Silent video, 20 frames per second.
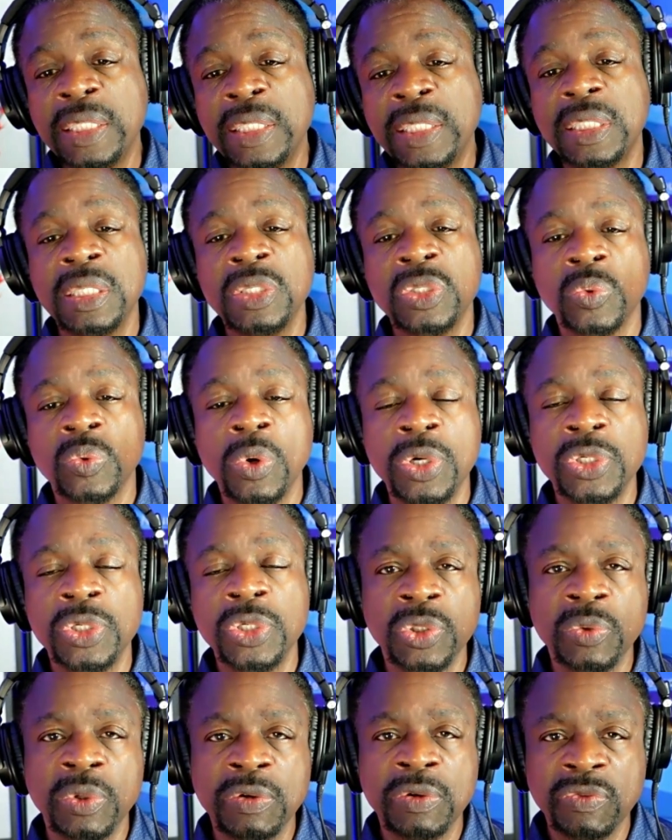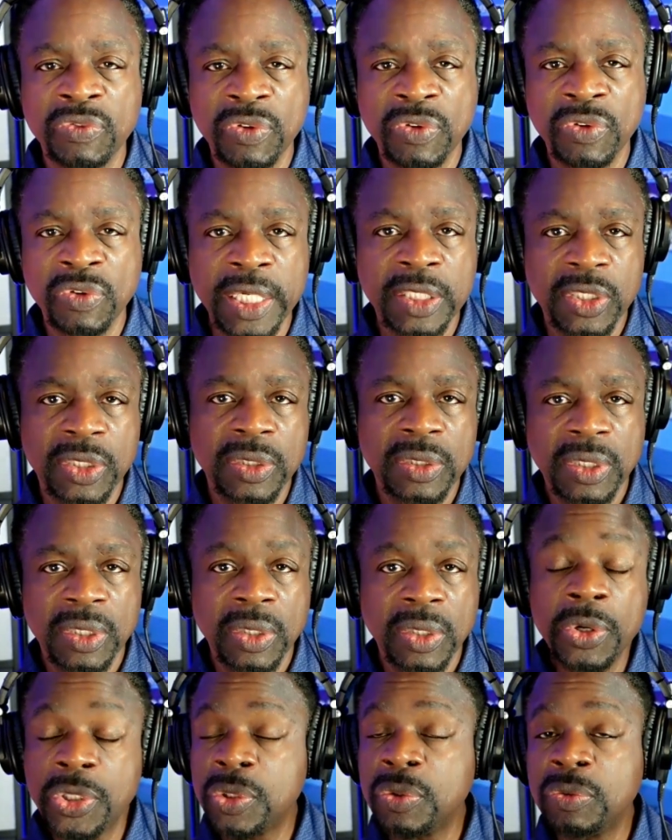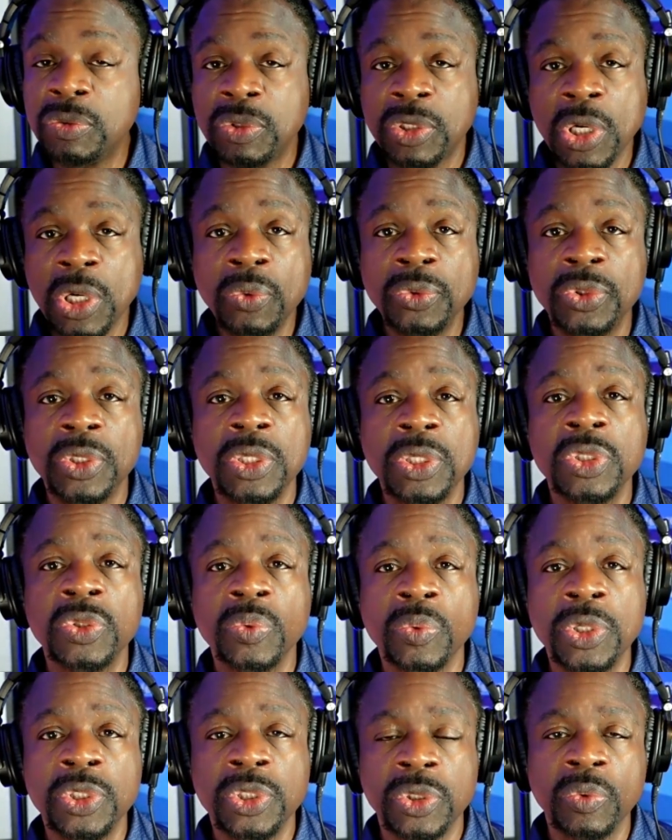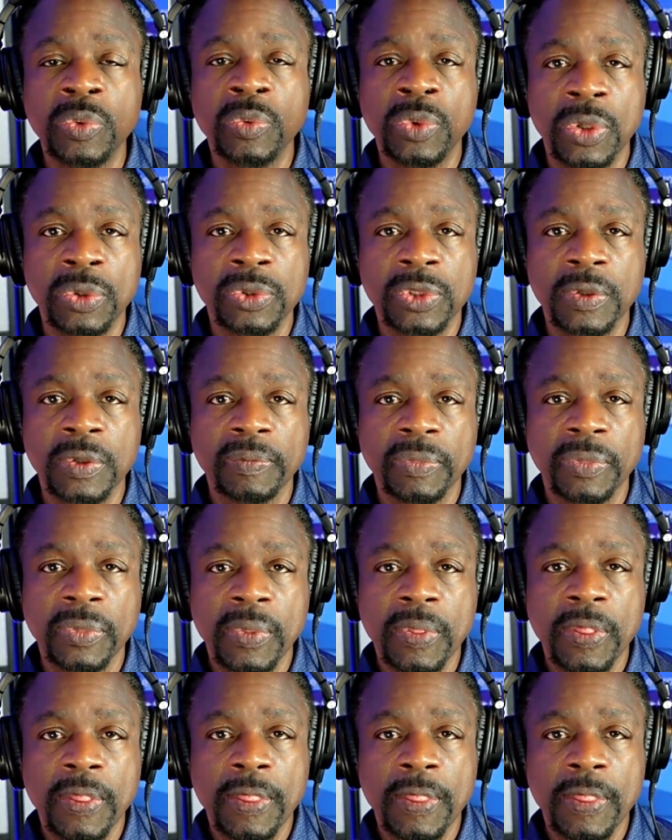you write is what you invite. What you don't is what you won't.